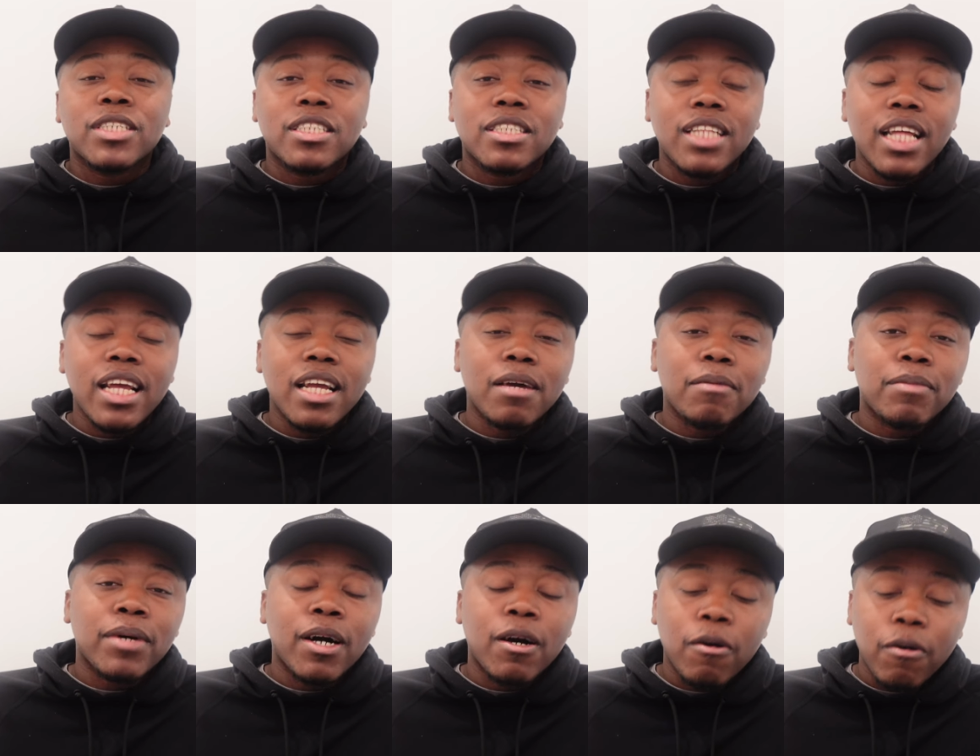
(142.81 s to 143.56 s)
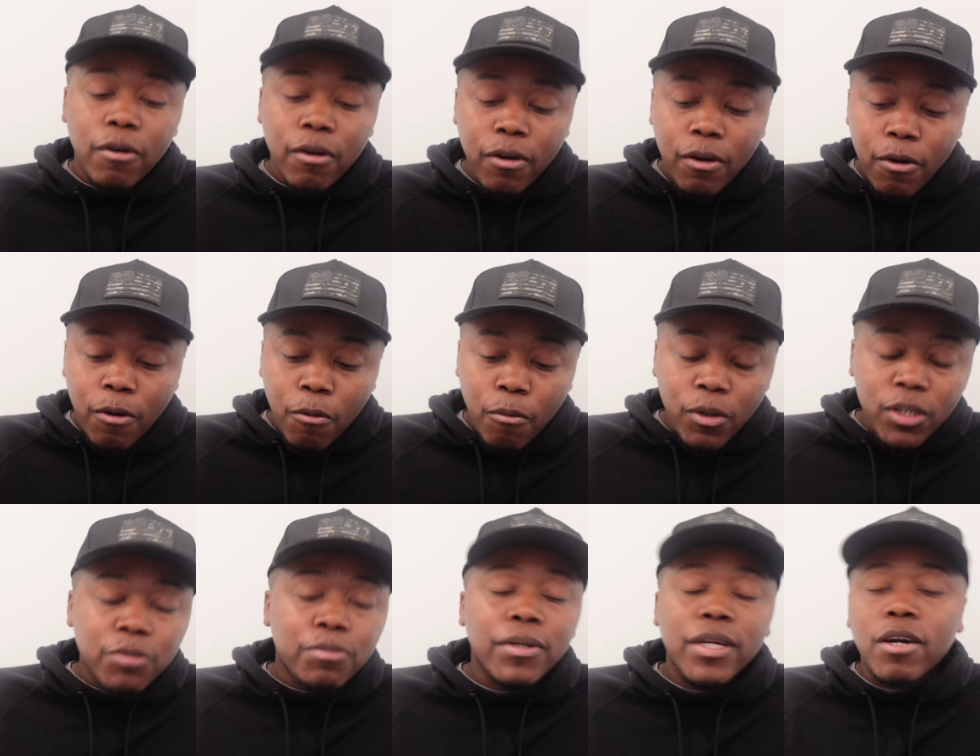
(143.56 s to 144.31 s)
And just think about
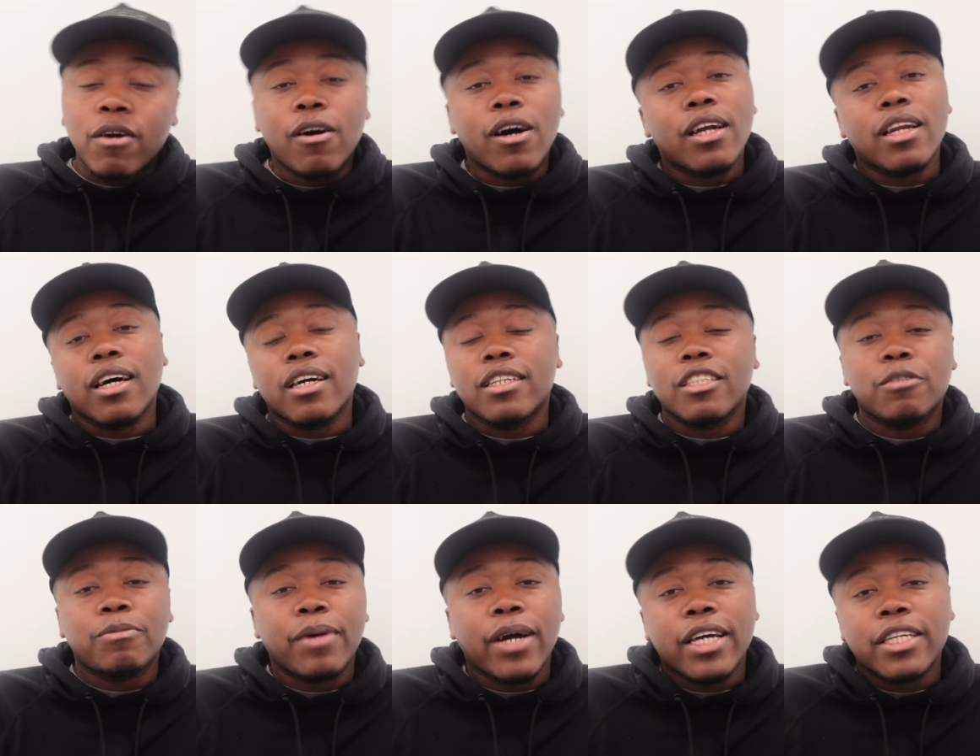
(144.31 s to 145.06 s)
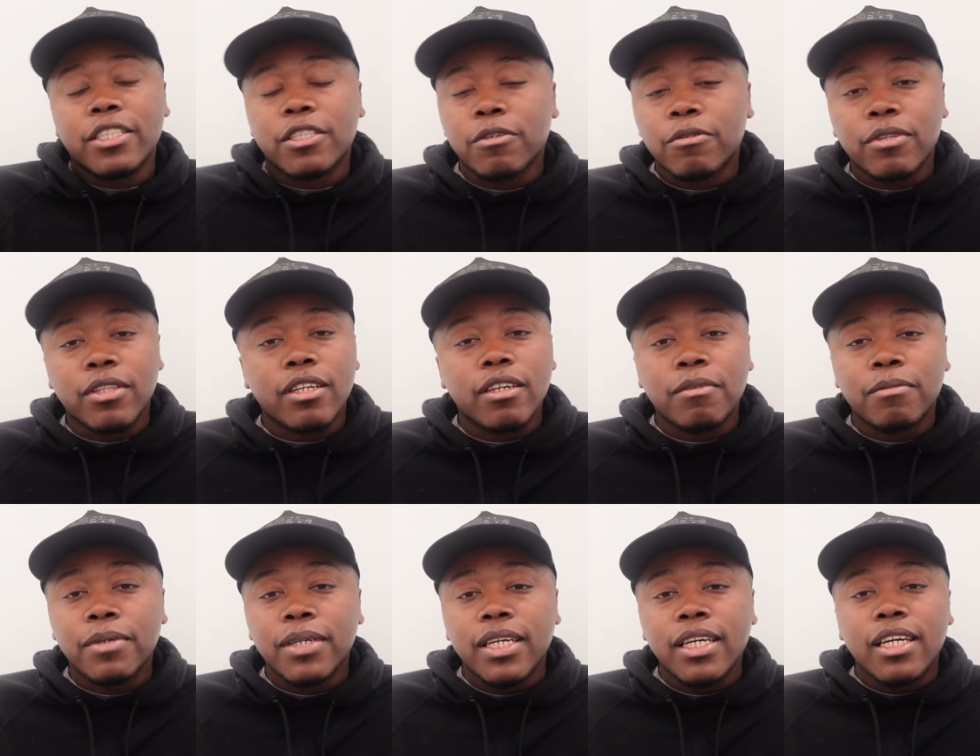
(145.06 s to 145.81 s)
what's been going on this past year with
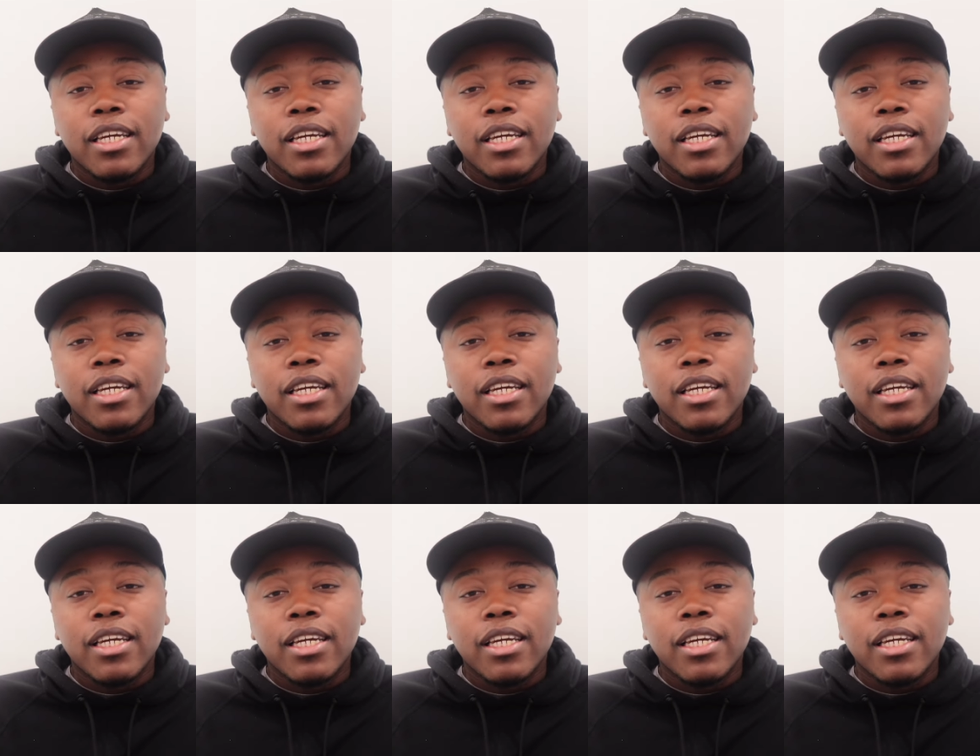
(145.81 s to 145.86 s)
him.